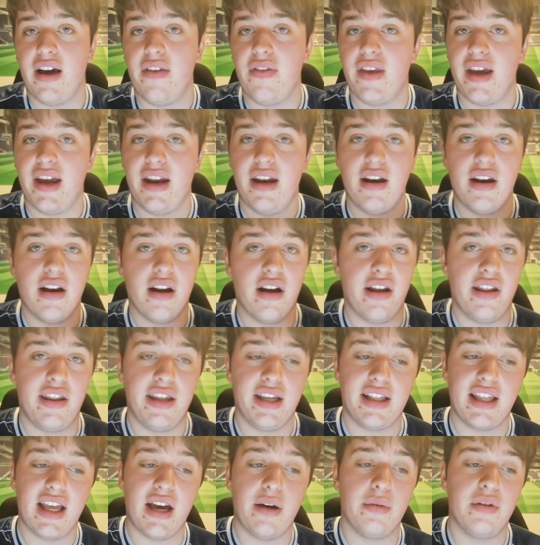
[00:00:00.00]
and then I
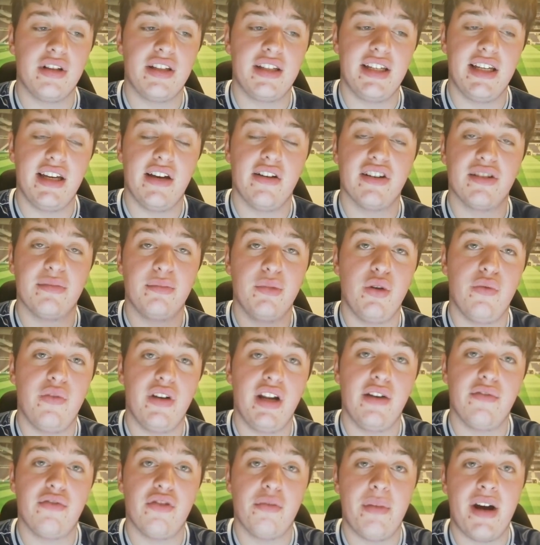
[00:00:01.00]
think that would see us
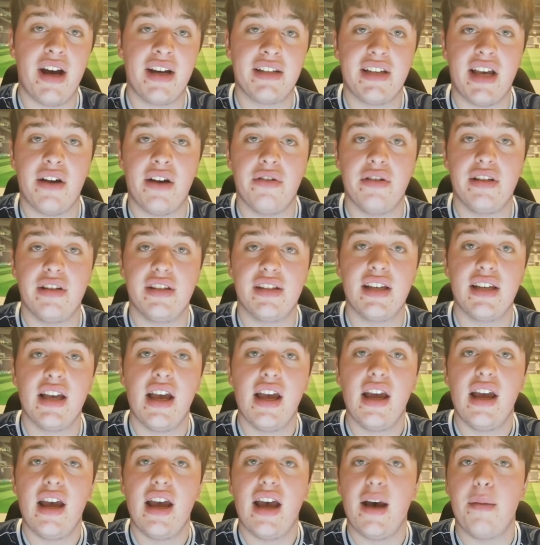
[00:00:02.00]
moving in for Max Aarons
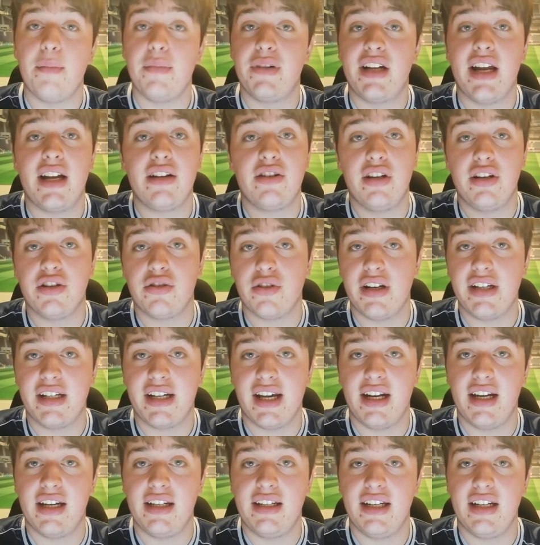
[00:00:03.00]
and potentially trying to
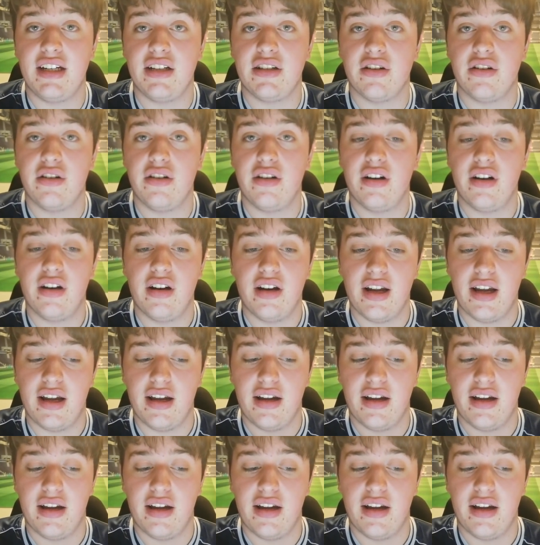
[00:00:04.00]
get a deal done